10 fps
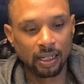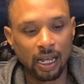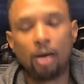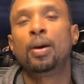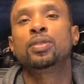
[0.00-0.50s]

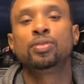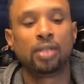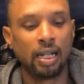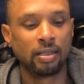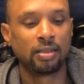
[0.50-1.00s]
How about you,
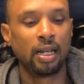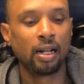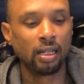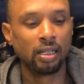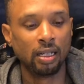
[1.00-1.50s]
you guys
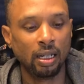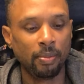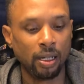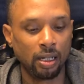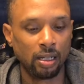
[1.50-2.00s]
excited? Yeah, man.